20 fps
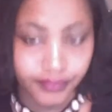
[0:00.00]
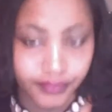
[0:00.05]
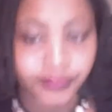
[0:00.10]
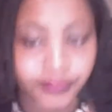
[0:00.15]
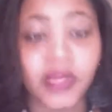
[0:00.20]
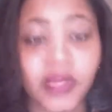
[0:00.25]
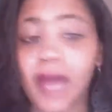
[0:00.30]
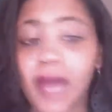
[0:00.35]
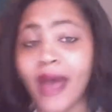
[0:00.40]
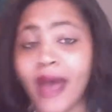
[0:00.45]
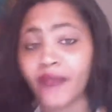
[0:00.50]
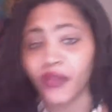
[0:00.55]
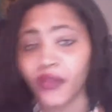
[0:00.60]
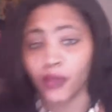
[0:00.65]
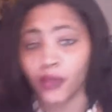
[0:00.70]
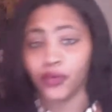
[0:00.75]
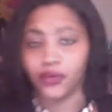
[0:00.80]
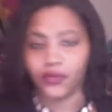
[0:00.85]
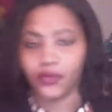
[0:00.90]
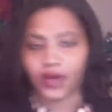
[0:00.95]
about the
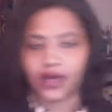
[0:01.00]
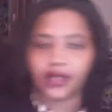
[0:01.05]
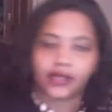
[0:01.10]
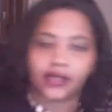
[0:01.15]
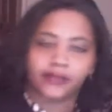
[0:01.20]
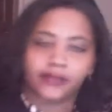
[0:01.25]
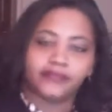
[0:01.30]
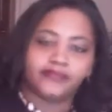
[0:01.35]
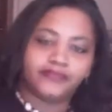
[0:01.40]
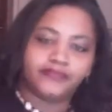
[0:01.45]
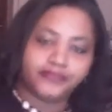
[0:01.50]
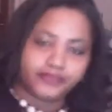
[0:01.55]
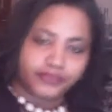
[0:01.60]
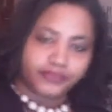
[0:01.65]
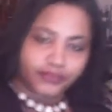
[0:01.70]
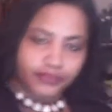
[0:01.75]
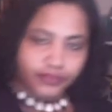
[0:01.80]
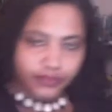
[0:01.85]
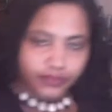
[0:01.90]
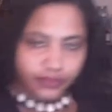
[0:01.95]
root work.
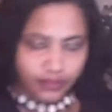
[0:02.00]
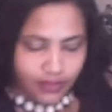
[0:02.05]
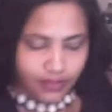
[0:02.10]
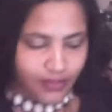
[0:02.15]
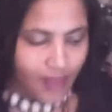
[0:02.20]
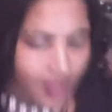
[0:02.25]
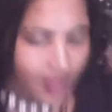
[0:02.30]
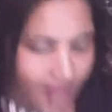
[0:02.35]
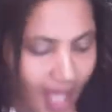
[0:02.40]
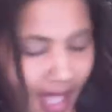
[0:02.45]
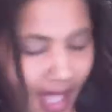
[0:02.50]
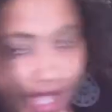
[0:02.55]
Okay.